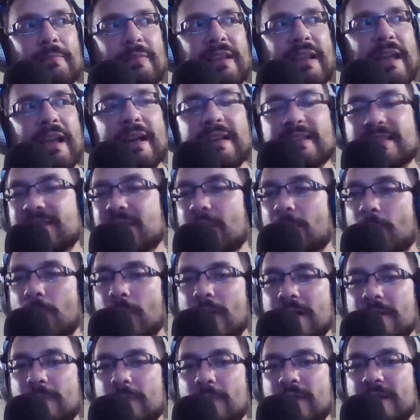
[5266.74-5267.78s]
yeah, so
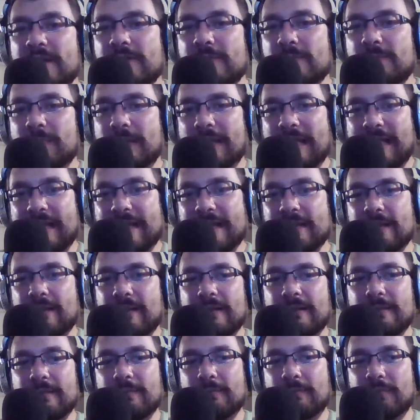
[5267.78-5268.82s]
what are you planning
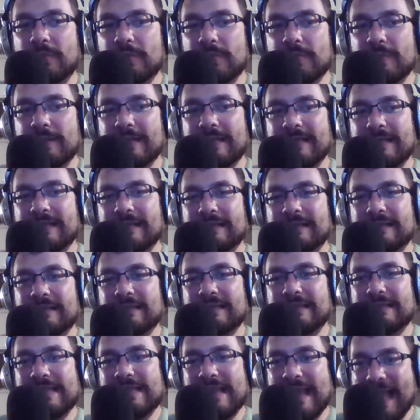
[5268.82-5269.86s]
on brewing
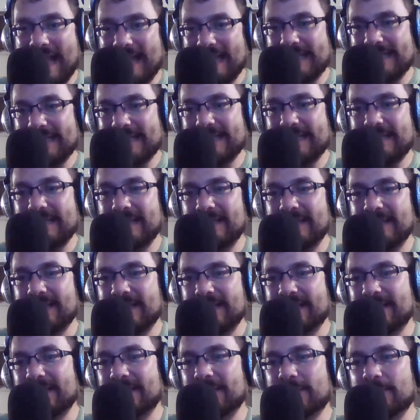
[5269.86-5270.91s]
next?
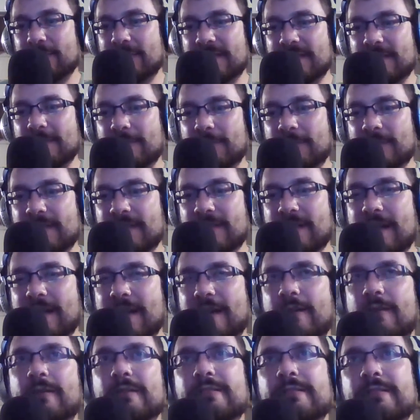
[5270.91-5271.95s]
What's kind
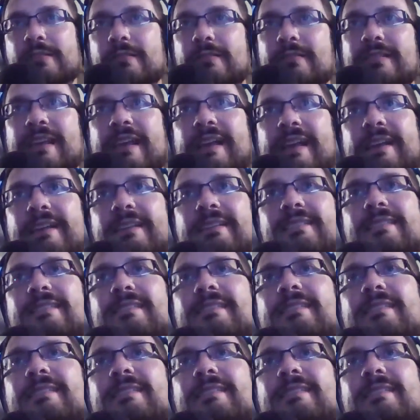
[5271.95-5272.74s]
of on your decks?